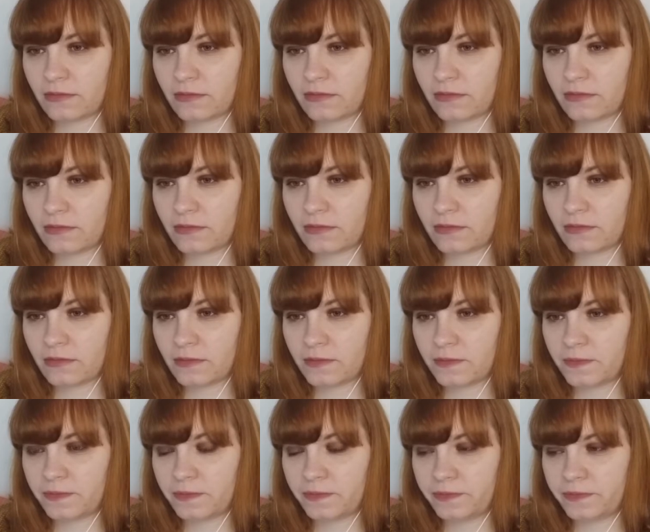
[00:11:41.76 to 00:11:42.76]

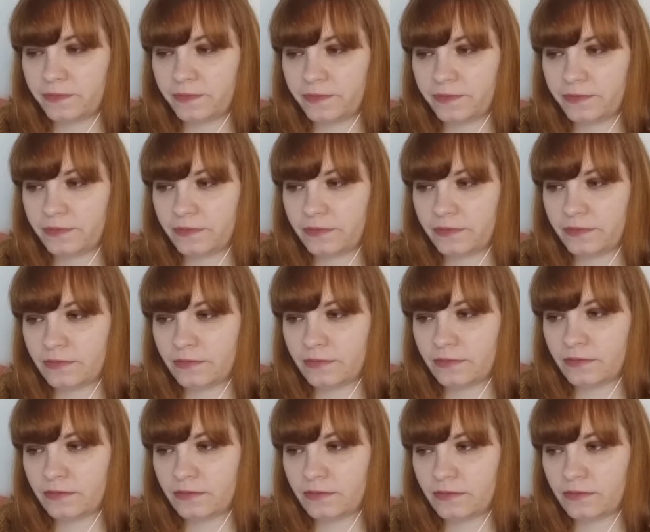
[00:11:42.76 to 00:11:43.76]

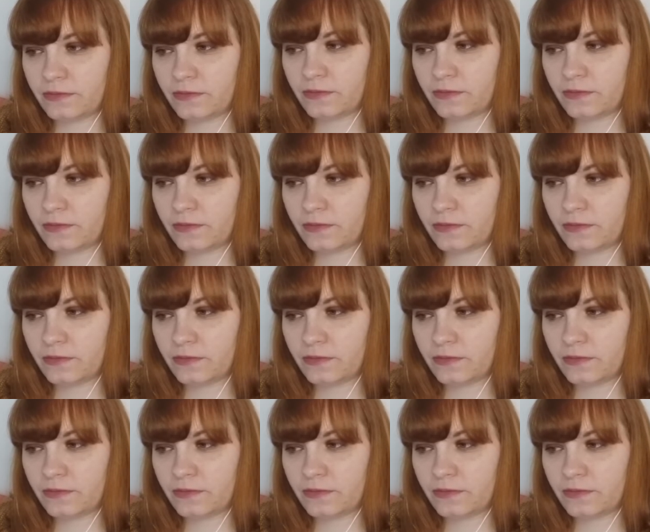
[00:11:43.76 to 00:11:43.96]
[no speech]